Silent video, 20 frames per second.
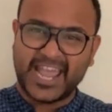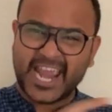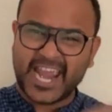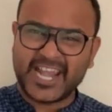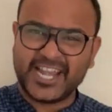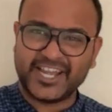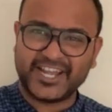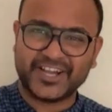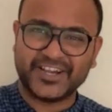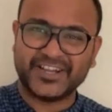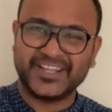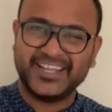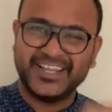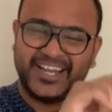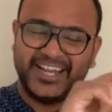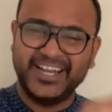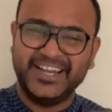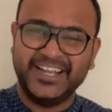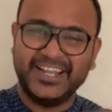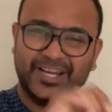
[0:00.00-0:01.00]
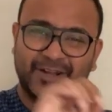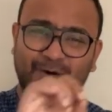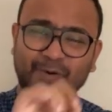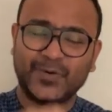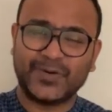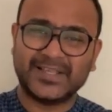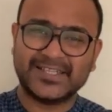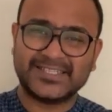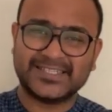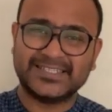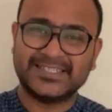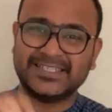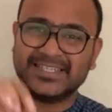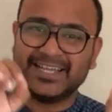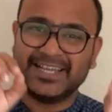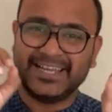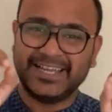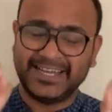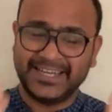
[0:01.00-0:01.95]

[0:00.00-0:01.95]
enter Indian origin